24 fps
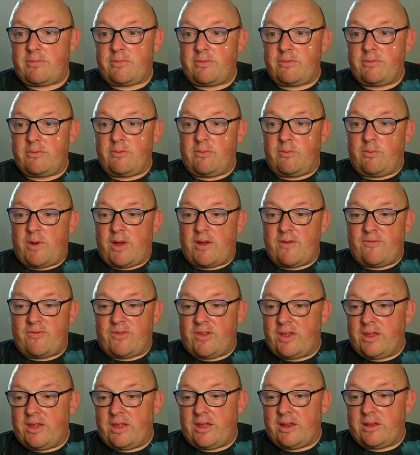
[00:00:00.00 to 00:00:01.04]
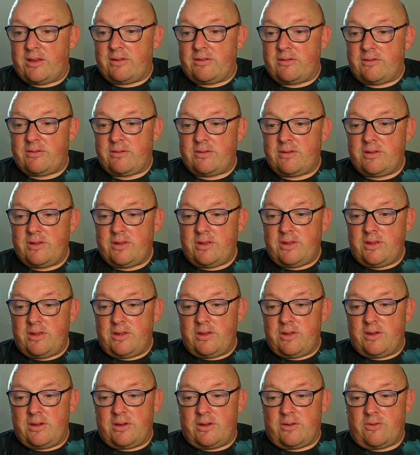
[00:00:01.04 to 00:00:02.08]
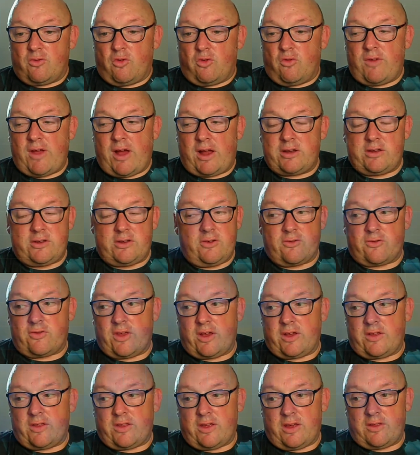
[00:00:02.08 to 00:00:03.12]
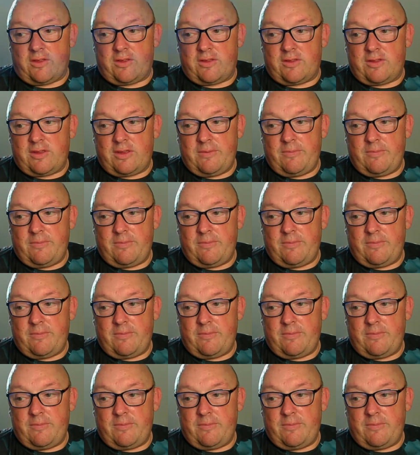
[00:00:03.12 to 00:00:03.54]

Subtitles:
way of thinking, and all reality doesn't exist.